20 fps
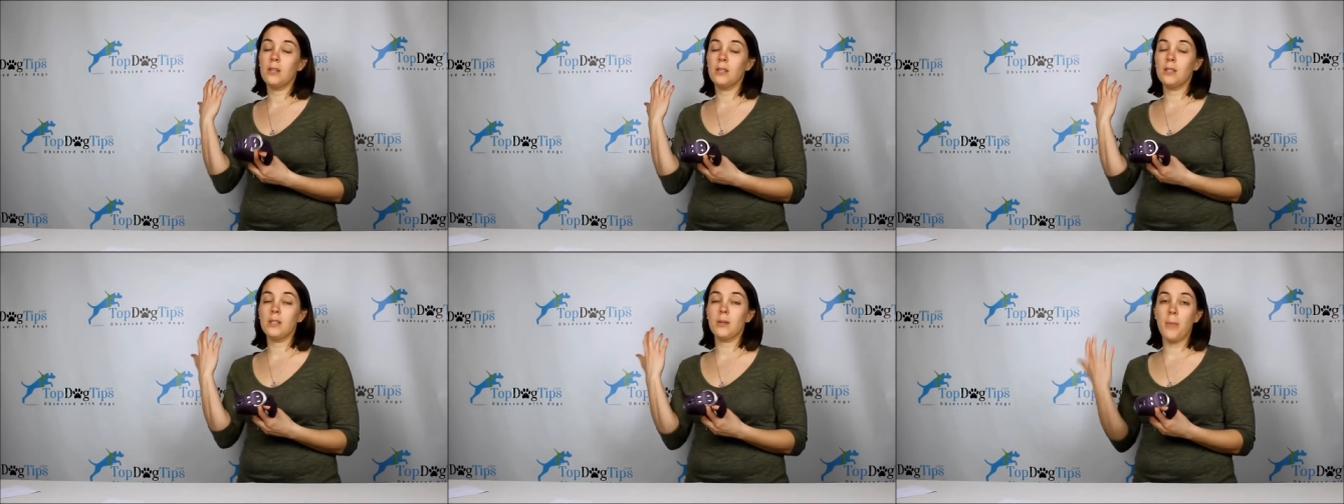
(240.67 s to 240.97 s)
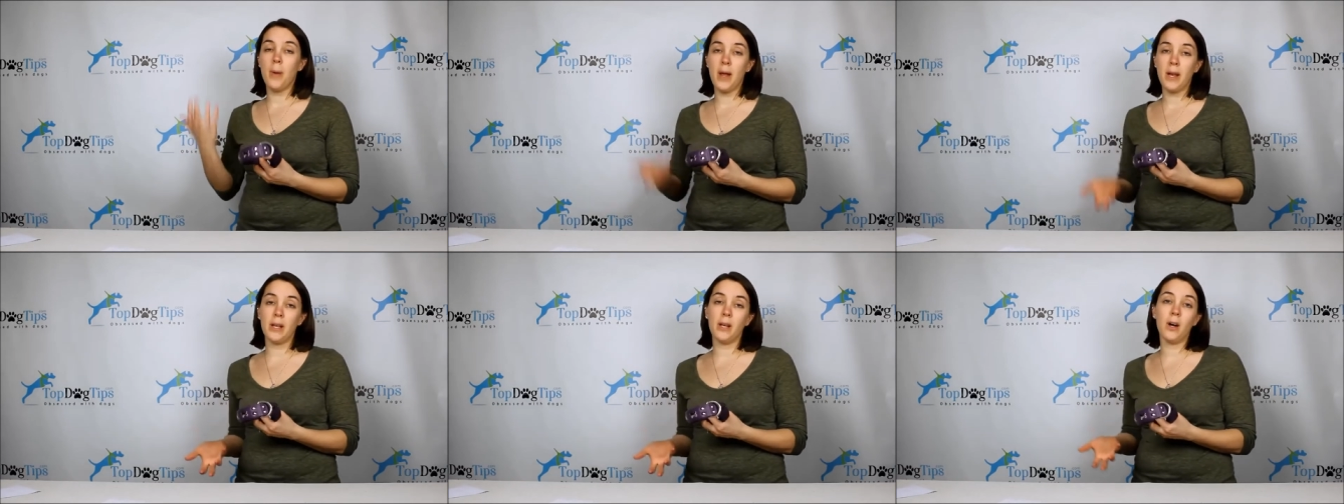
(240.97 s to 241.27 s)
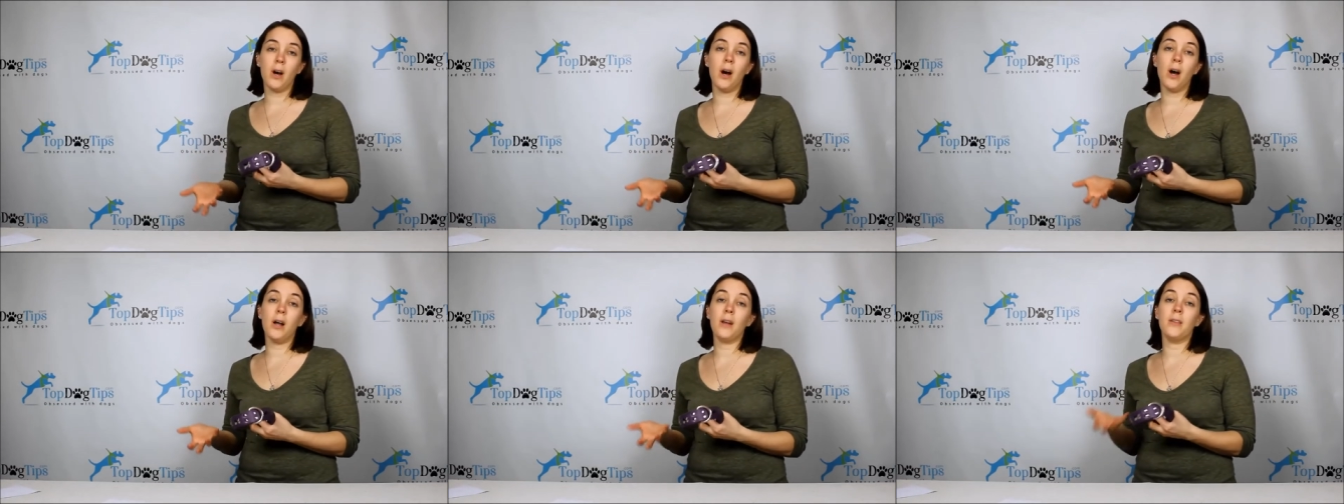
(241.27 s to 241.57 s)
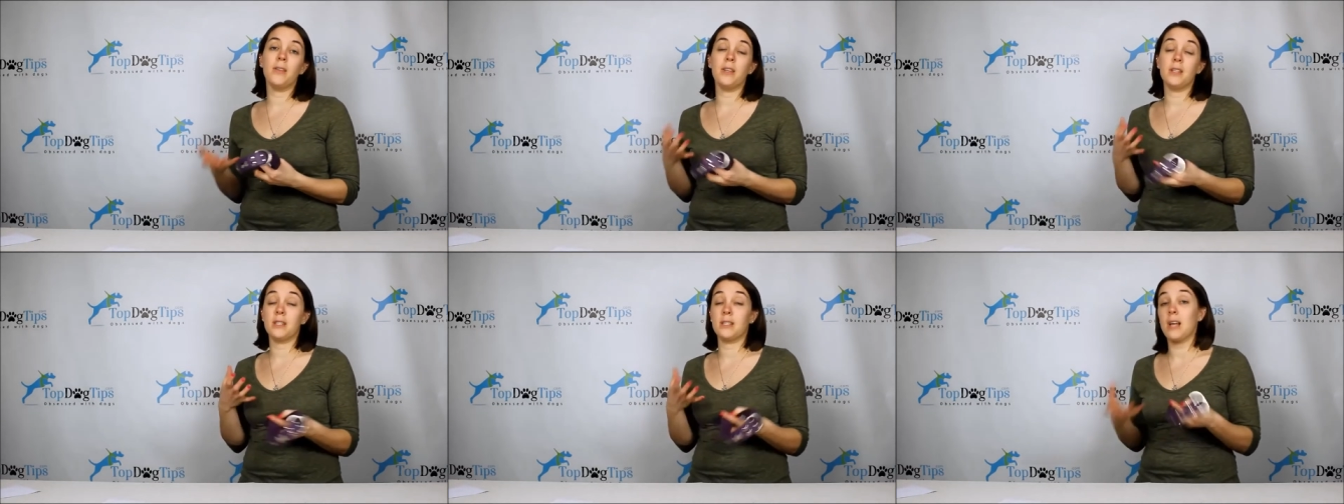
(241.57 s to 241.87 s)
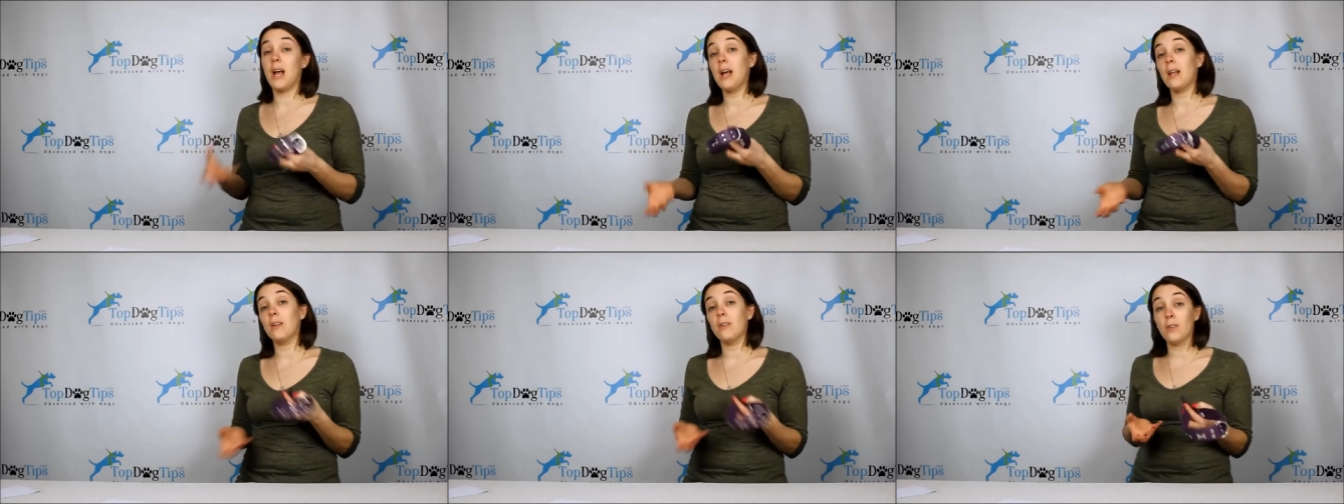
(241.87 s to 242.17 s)
depending on the
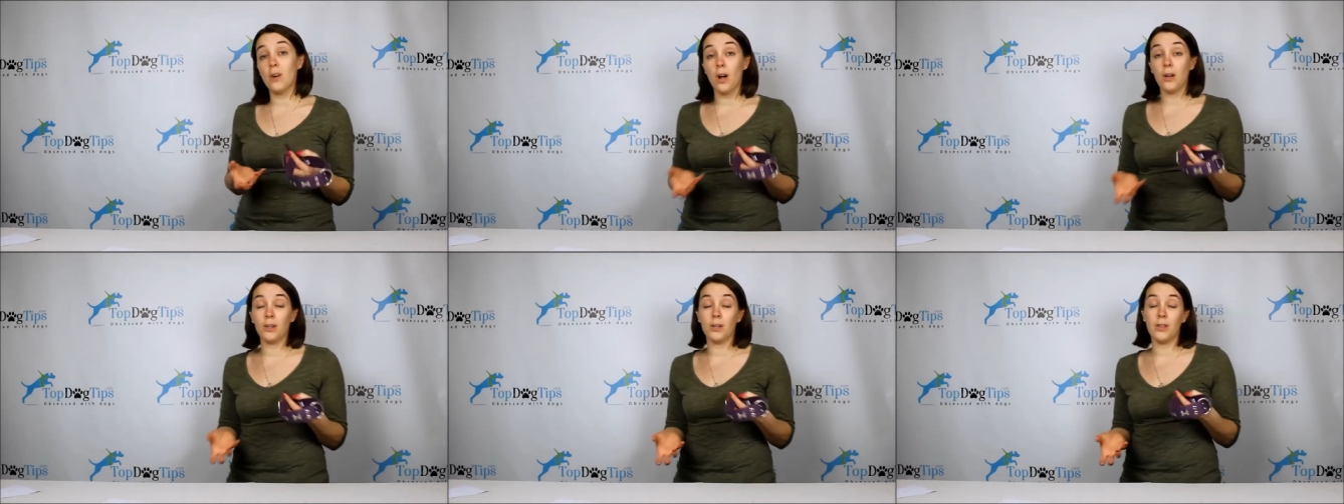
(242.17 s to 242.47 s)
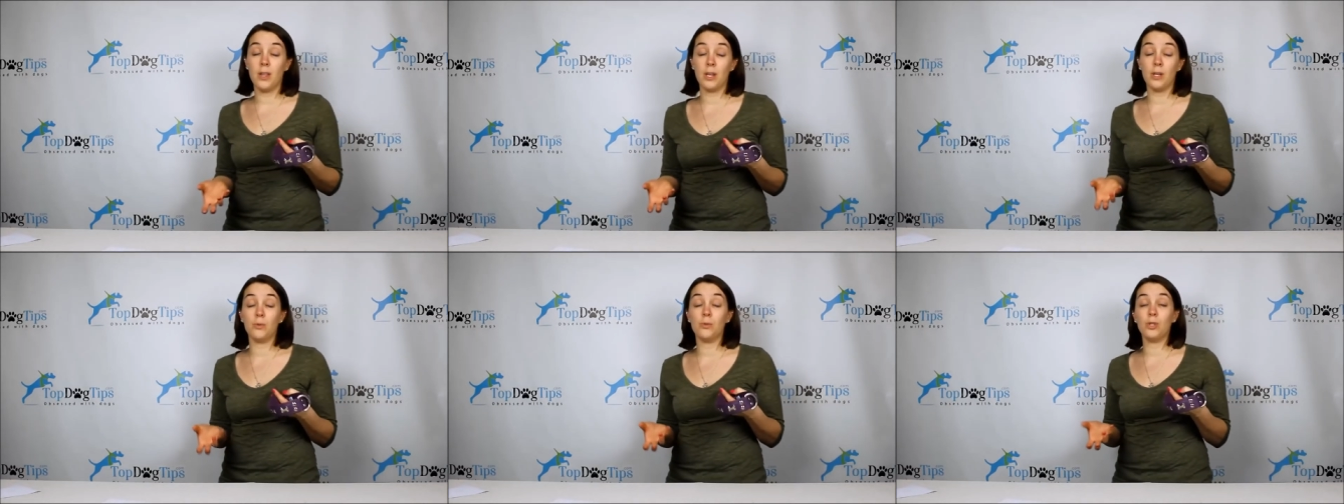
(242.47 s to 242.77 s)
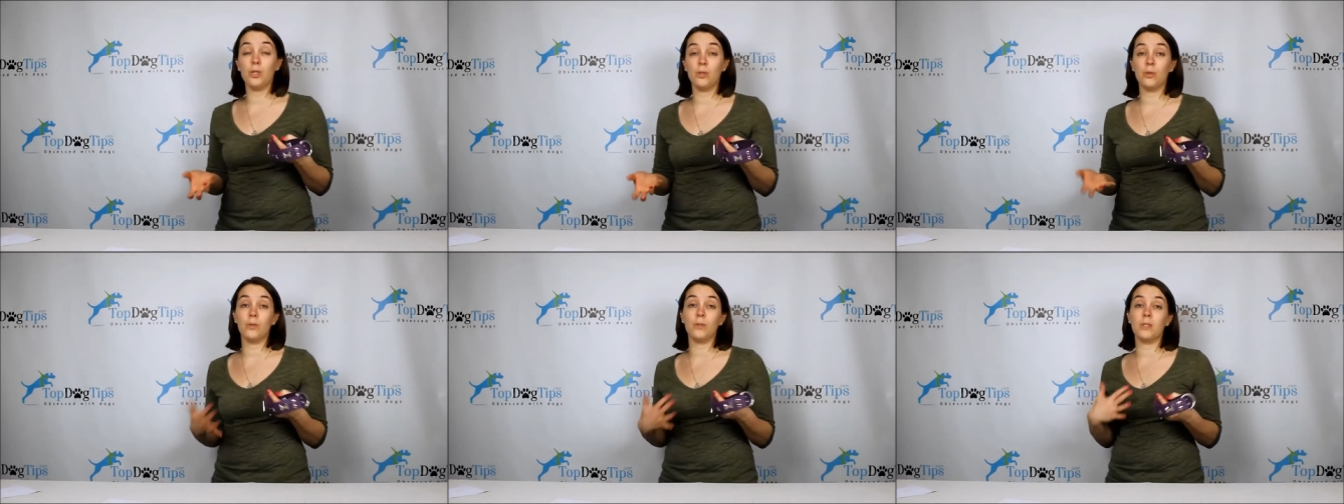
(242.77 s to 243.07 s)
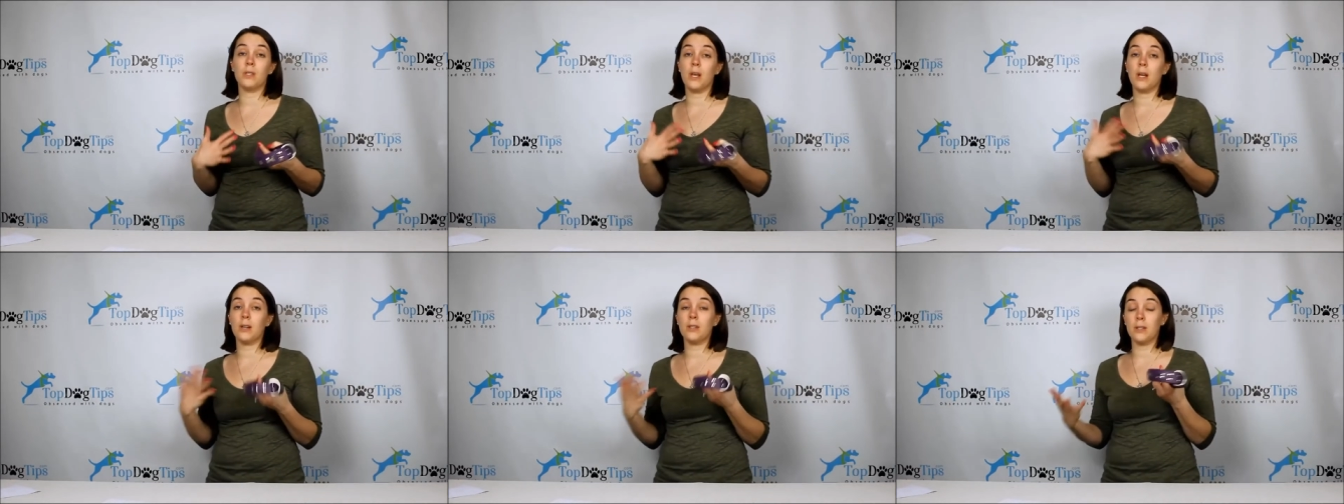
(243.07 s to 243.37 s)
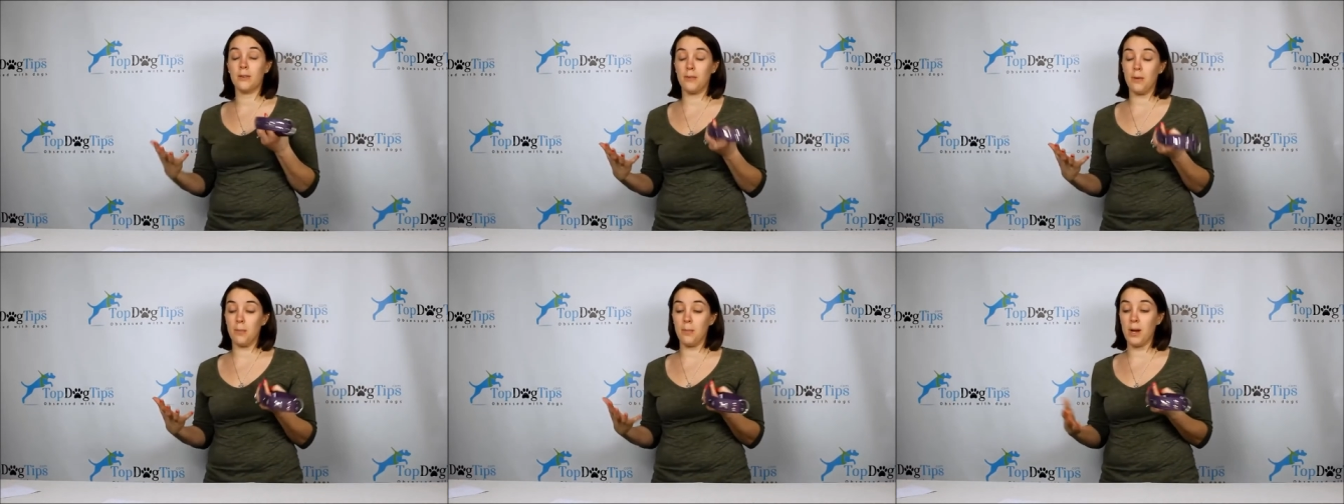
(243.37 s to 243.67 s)
style of collar that you choose, they're
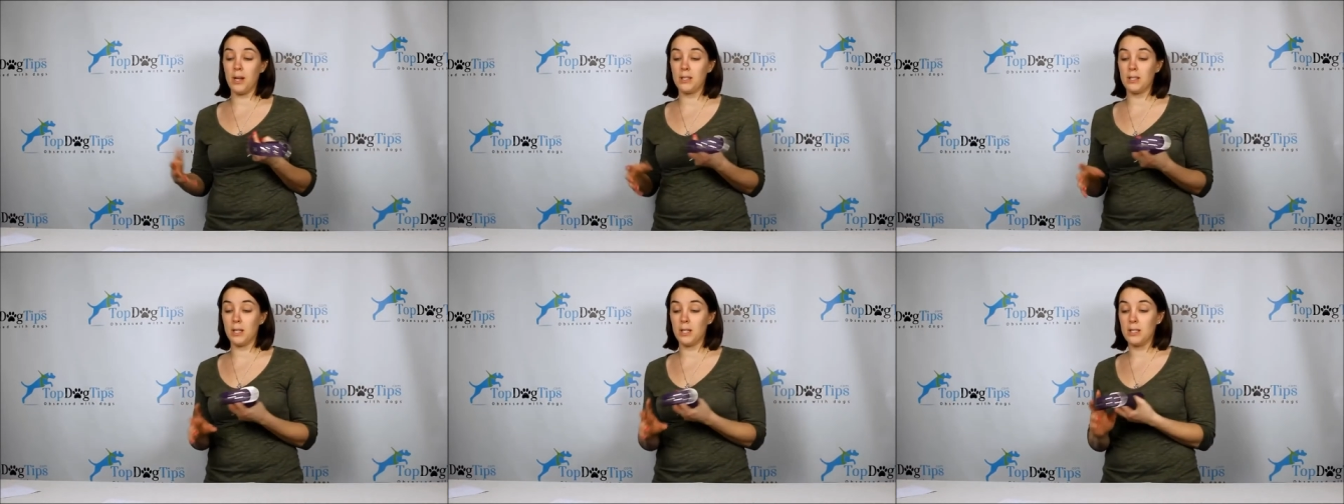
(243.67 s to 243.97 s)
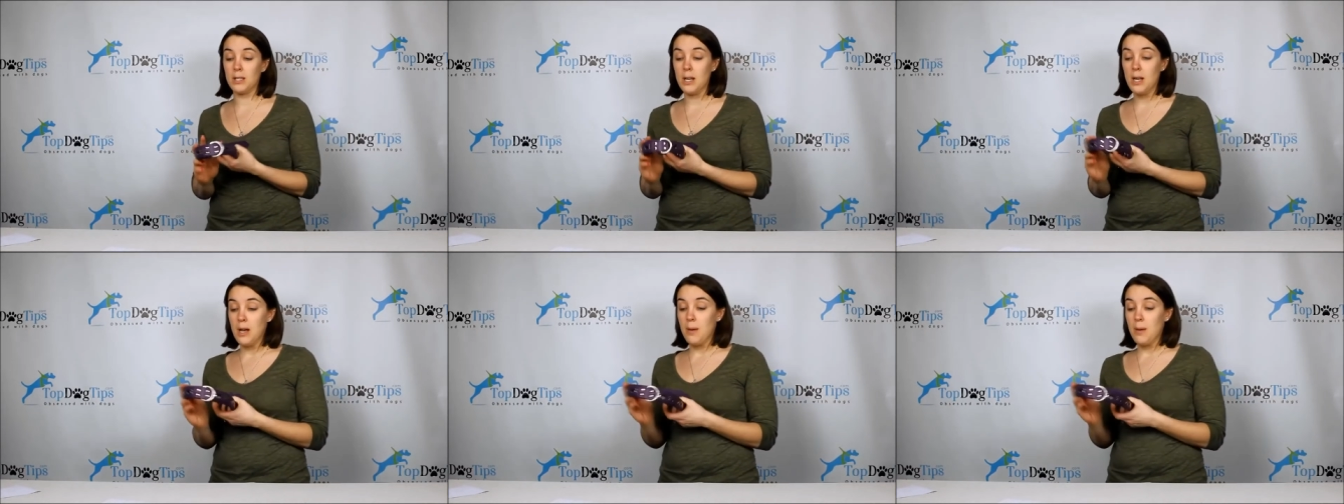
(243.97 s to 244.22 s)
different prices.